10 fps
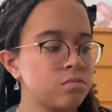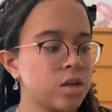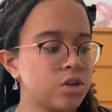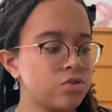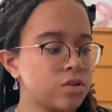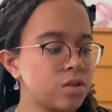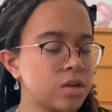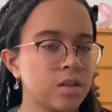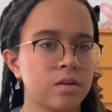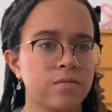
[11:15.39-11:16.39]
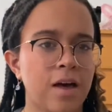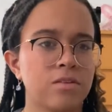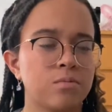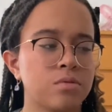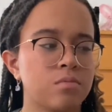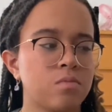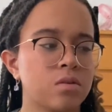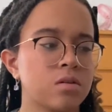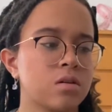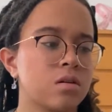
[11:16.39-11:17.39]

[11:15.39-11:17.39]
interesting and like valuable book